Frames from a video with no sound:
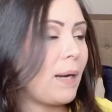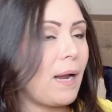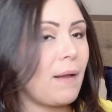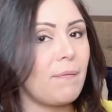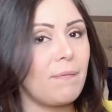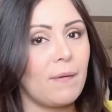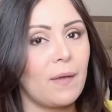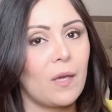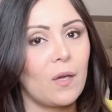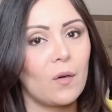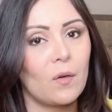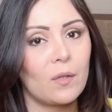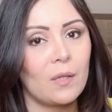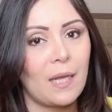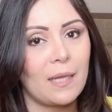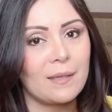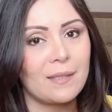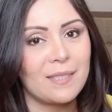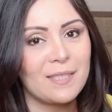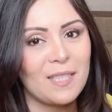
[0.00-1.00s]
I figured
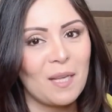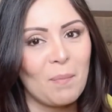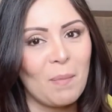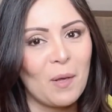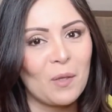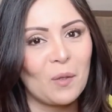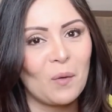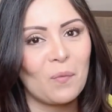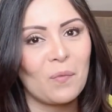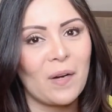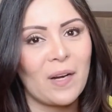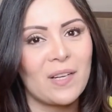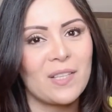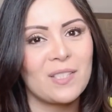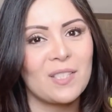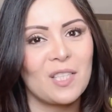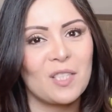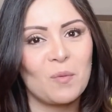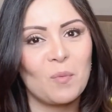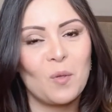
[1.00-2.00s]
that this amount of
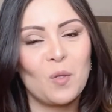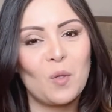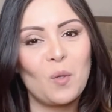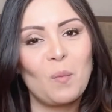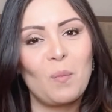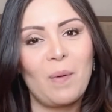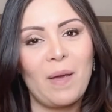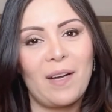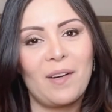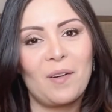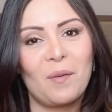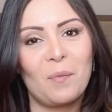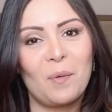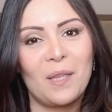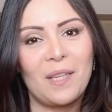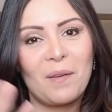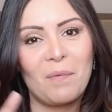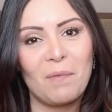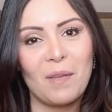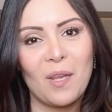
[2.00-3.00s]
fragrances would do better
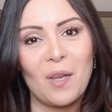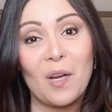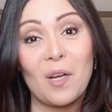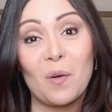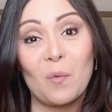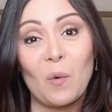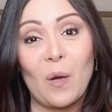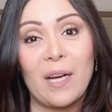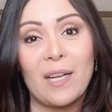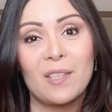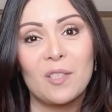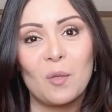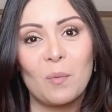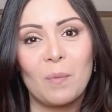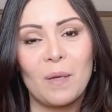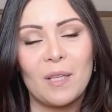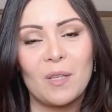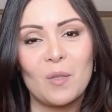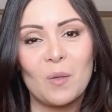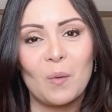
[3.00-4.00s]
with a video. I didn't want it to
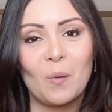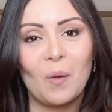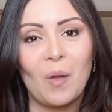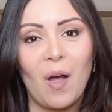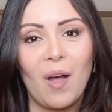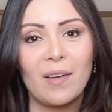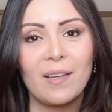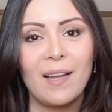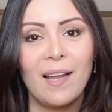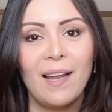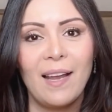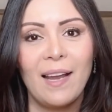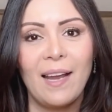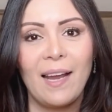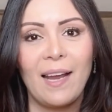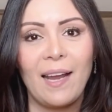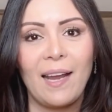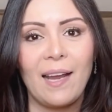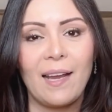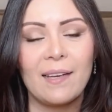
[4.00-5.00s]
be too long.
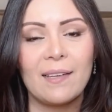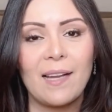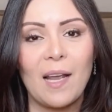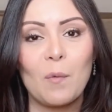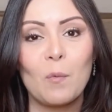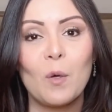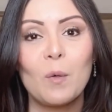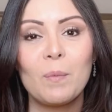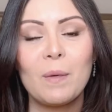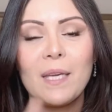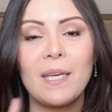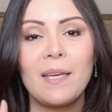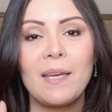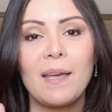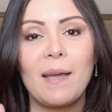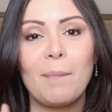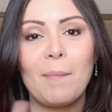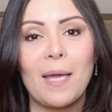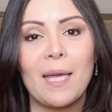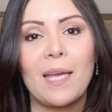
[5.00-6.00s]
And I will be
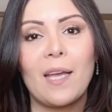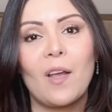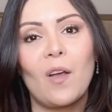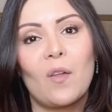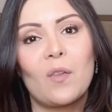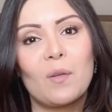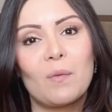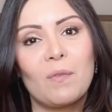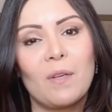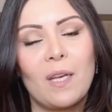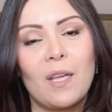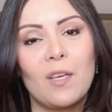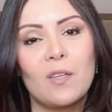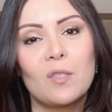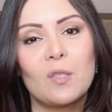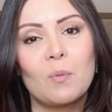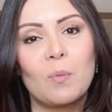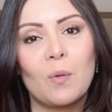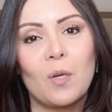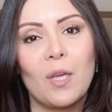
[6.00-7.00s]
making other
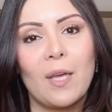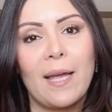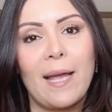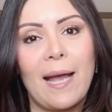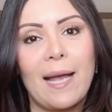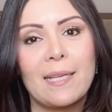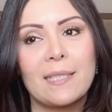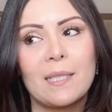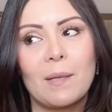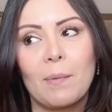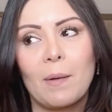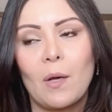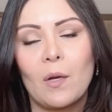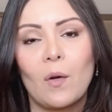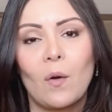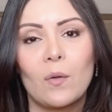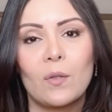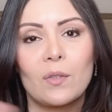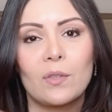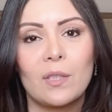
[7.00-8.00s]
videos for you guys about
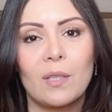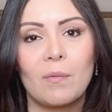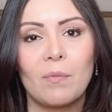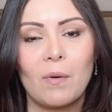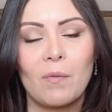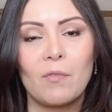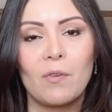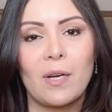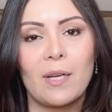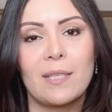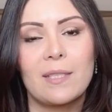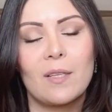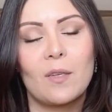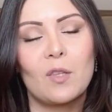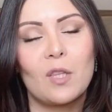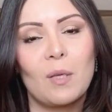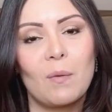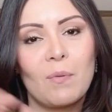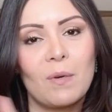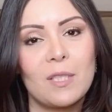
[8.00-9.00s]
other different
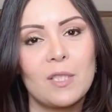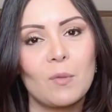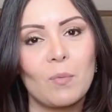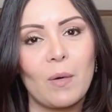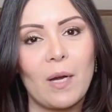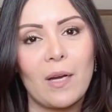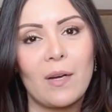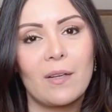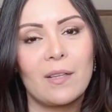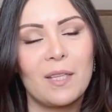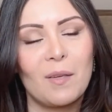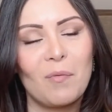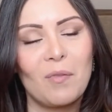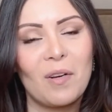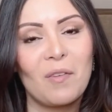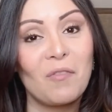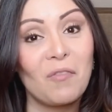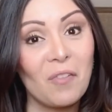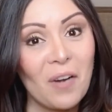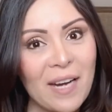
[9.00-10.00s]

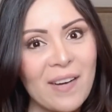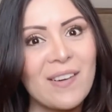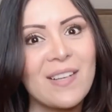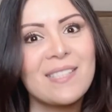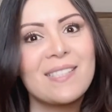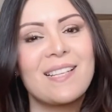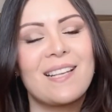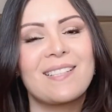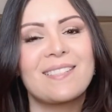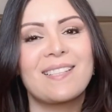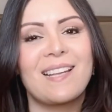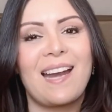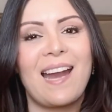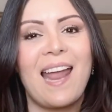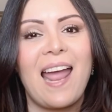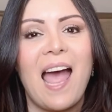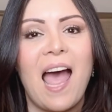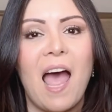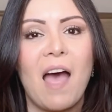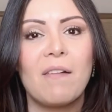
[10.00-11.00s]
fragrances that I
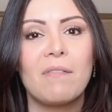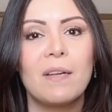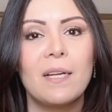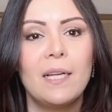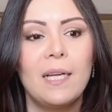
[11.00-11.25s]
have.